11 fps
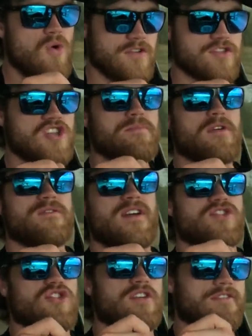If you're super
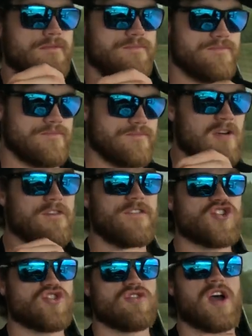adventurous, bring a
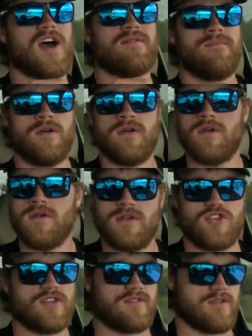fishing rod,
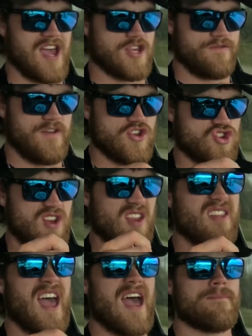just catch a fish and
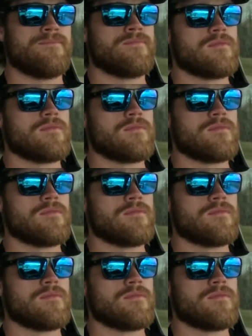eat that.